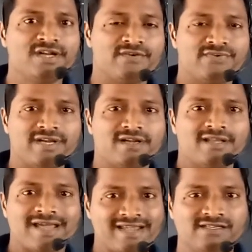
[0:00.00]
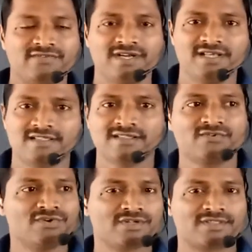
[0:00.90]
different activities or
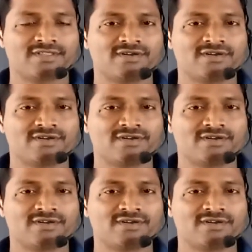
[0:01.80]
works.